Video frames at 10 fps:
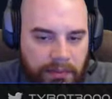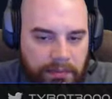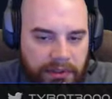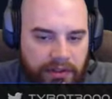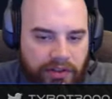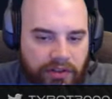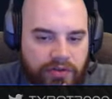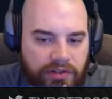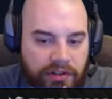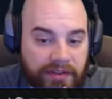Build a new
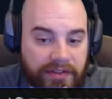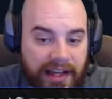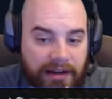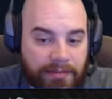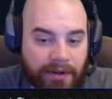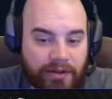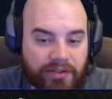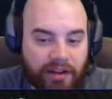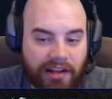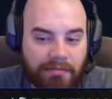surface
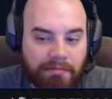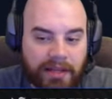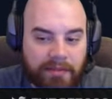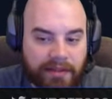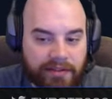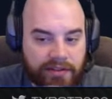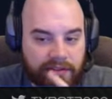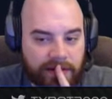outpost on Minmus.